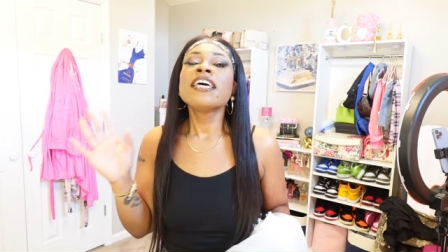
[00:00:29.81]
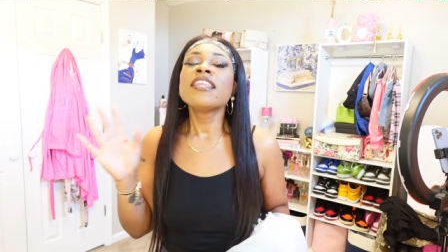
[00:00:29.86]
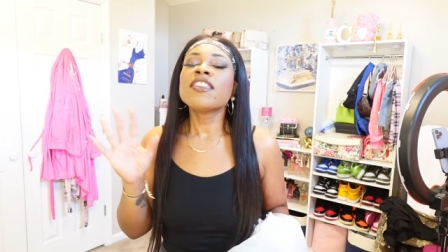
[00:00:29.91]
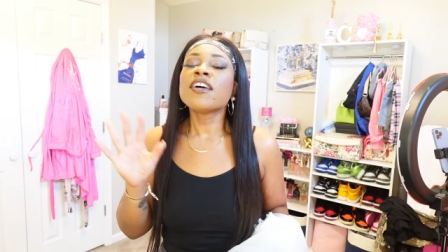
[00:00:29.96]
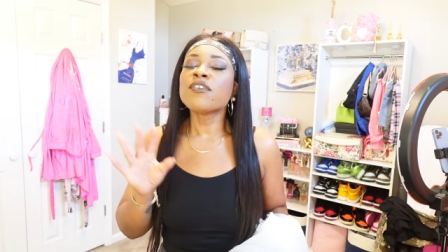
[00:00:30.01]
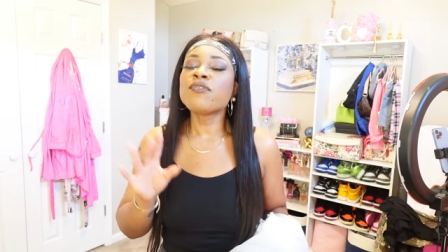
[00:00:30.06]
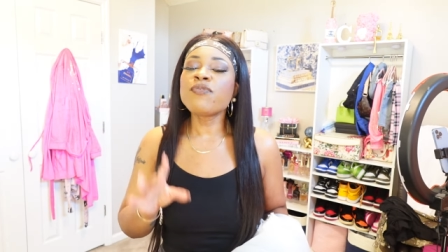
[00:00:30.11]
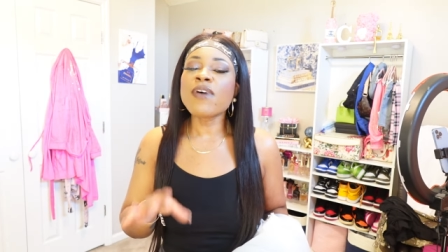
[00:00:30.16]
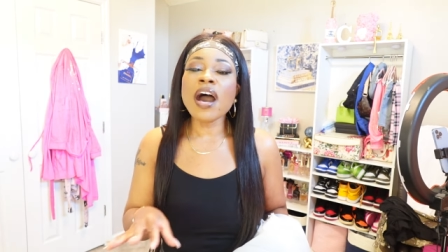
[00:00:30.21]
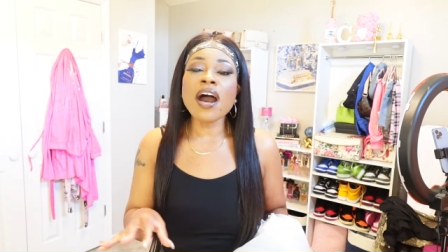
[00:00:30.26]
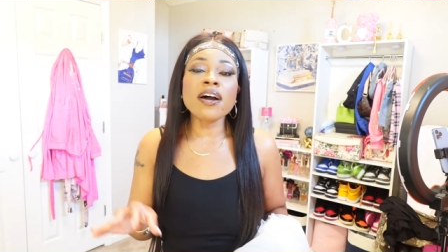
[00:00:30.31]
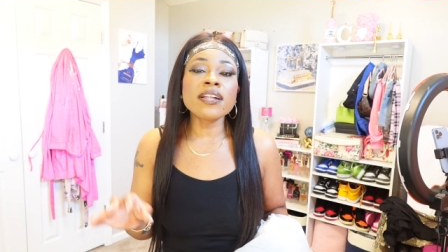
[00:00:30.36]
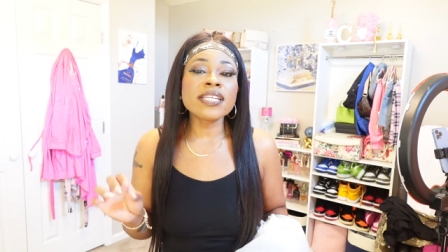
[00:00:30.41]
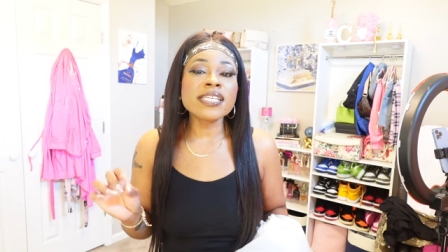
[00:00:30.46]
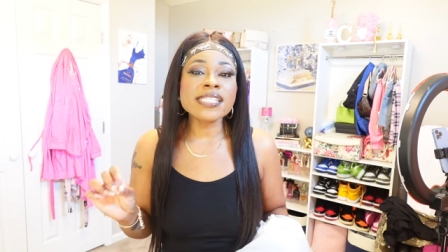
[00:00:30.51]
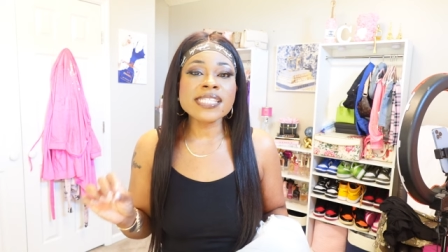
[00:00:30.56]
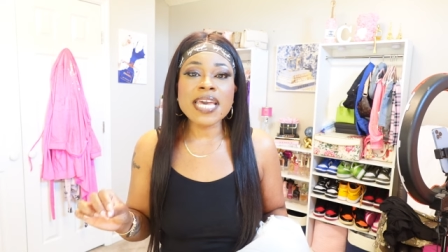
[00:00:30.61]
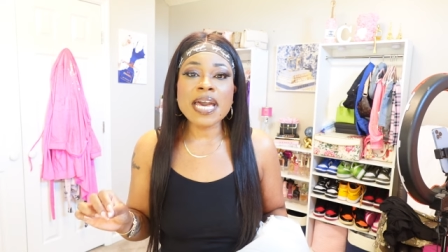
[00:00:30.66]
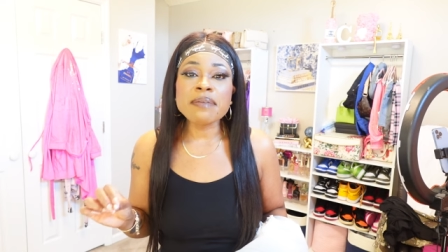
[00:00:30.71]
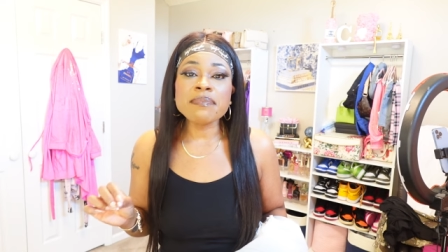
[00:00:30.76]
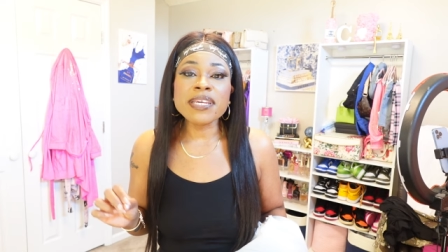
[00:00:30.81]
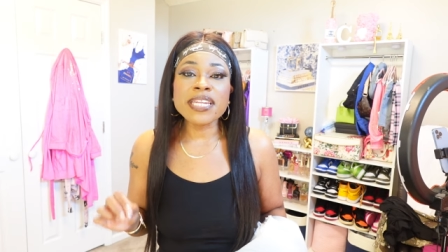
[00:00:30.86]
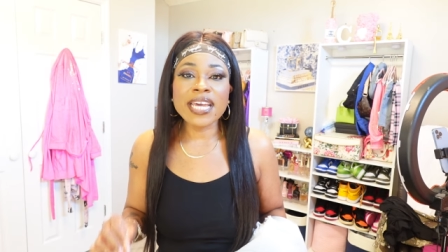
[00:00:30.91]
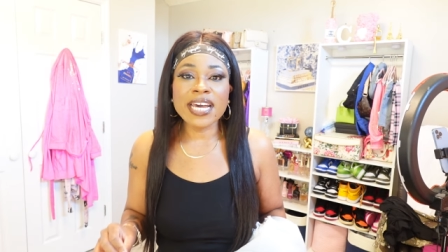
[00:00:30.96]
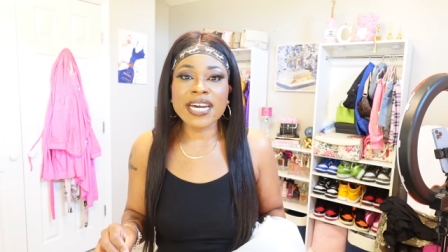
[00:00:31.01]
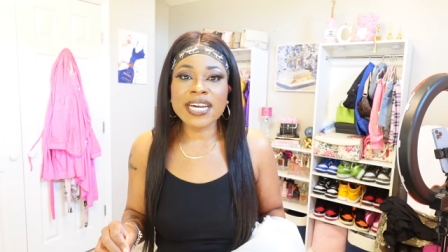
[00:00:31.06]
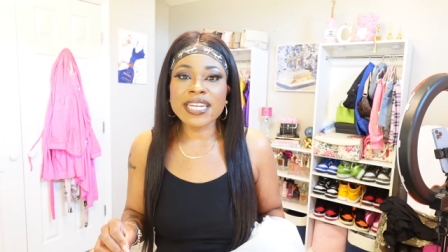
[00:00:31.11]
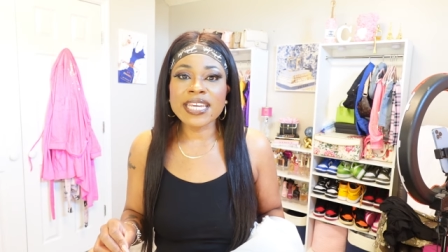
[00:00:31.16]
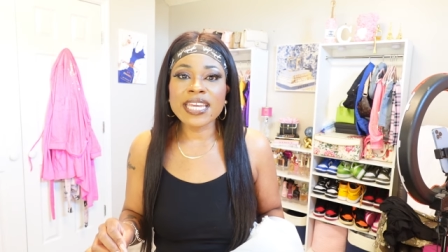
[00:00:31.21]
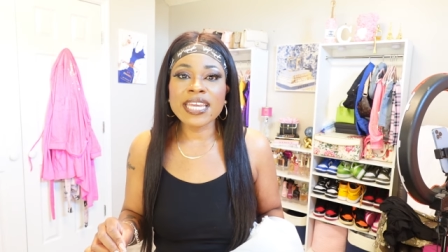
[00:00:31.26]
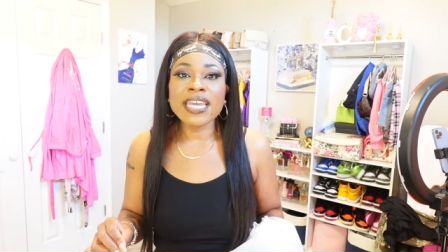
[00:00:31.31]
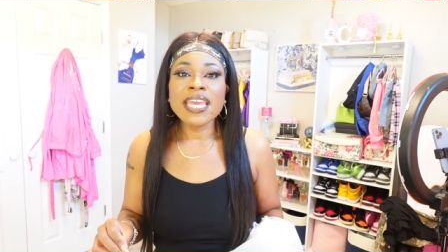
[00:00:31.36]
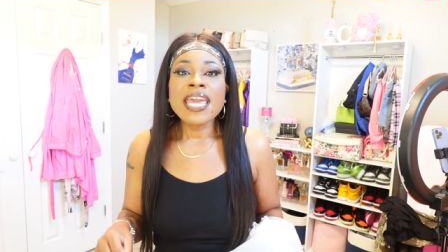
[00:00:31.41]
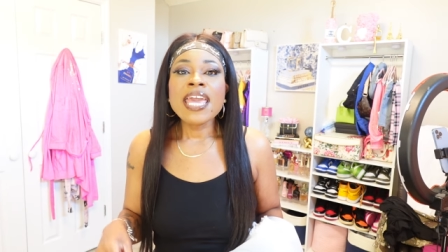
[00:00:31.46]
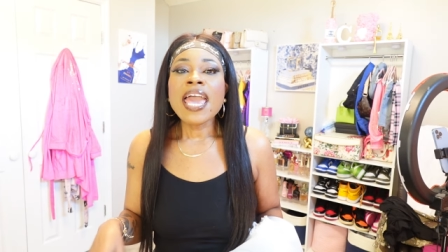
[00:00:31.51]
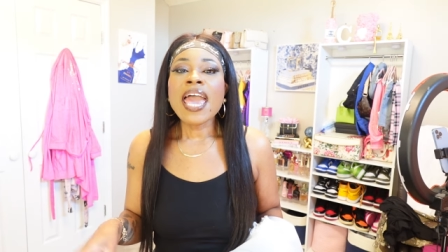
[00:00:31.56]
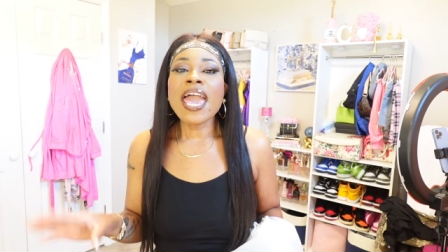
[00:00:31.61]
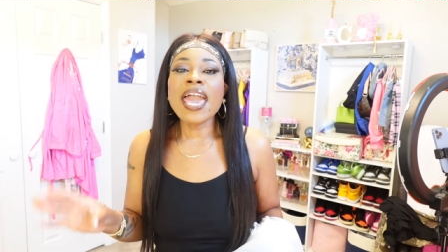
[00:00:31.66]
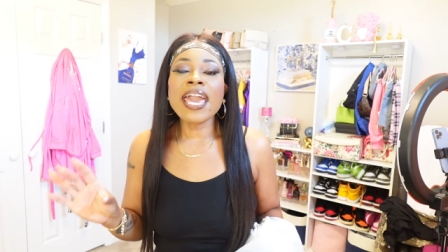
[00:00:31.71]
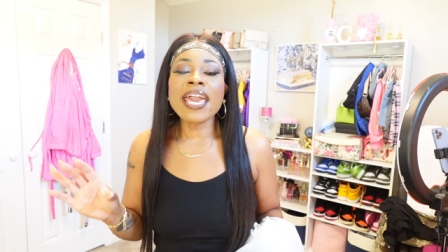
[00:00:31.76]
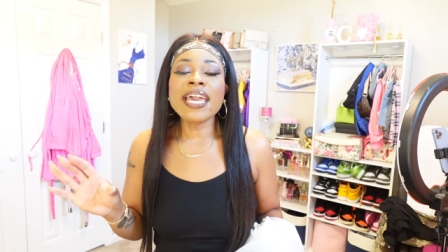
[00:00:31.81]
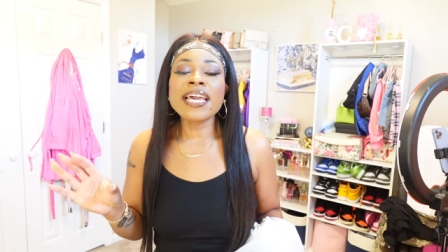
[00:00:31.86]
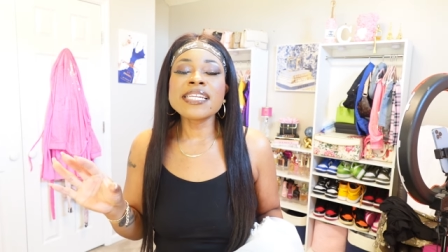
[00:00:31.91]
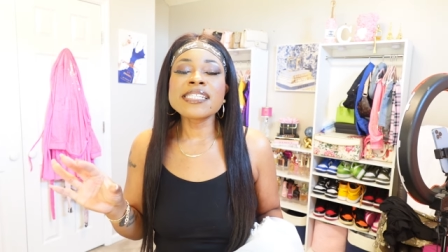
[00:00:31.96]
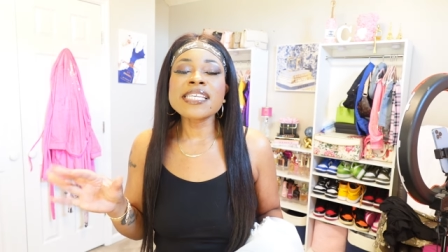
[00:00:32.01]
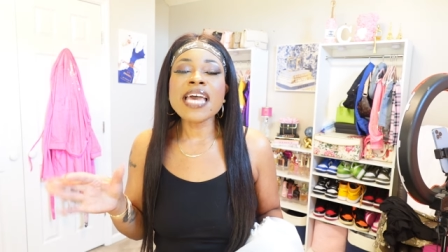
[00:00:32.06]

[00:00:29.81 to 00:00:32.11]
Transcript: The fall is coming, honey.